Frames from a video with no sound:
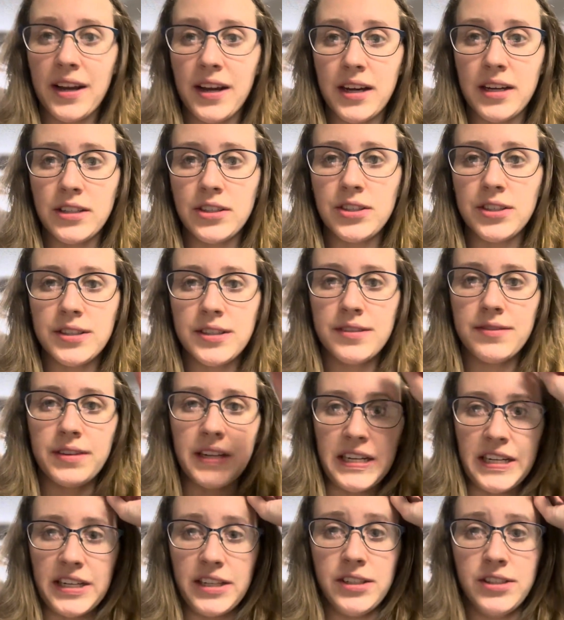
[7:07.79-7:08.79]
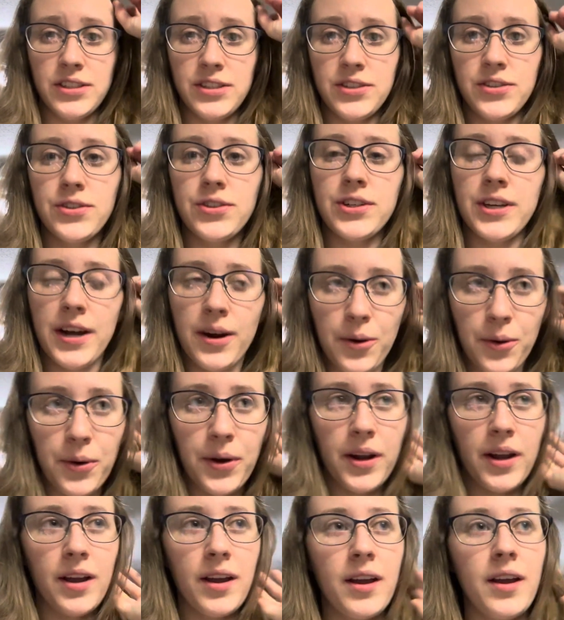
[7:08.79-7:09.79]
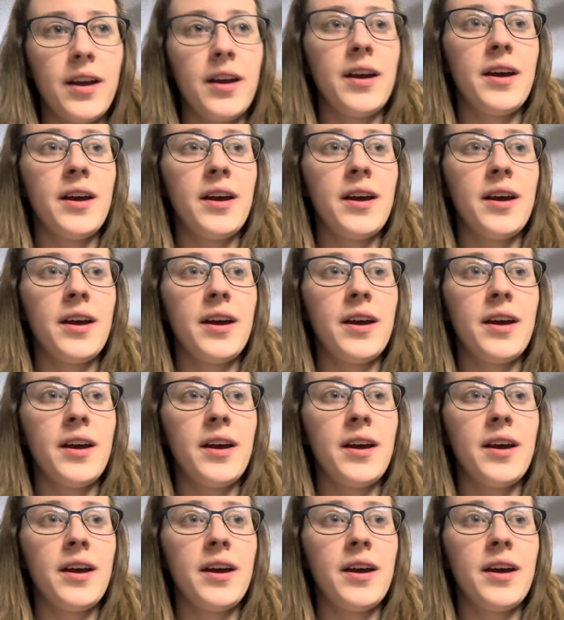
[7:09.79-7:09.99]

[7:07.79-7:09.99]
I just finished showering,